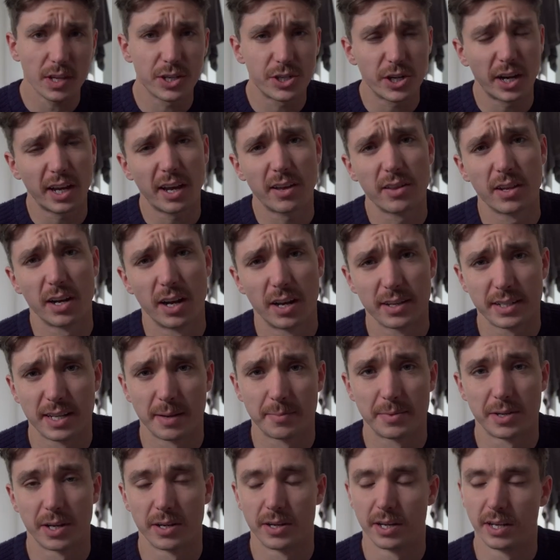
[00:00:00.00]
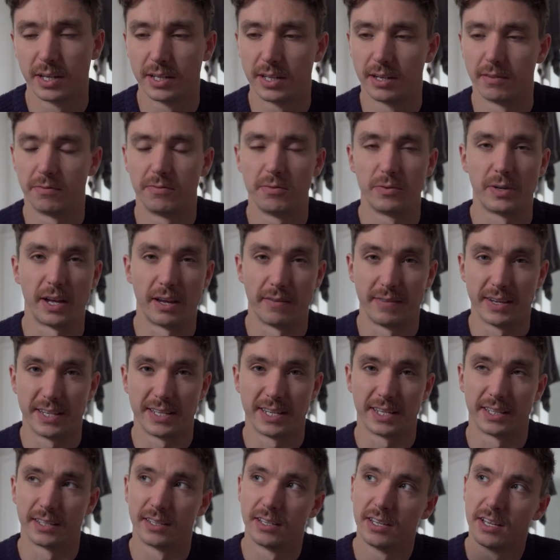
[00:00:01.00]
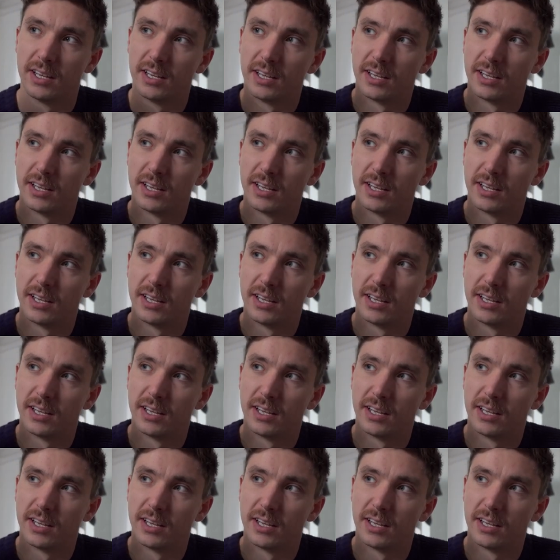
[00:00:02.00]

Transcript: check out the last episode, did a full day of eating.